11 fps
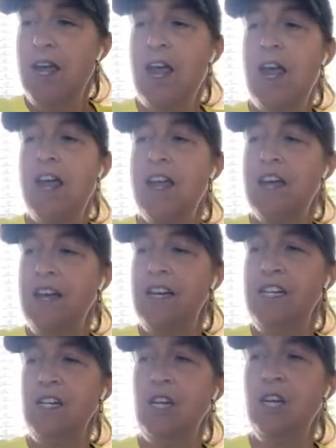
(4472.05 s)

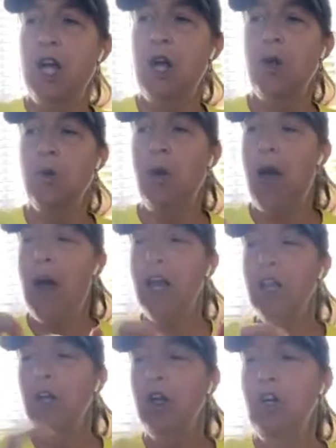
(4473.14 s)
And I
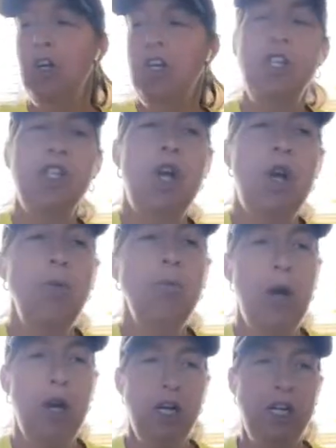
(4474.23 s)
learned so
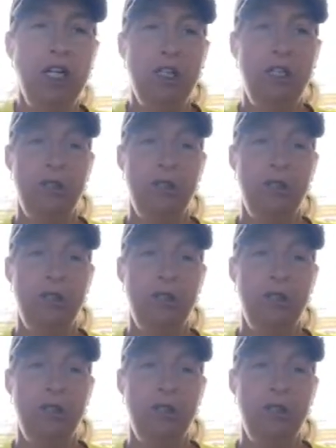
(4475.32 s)
much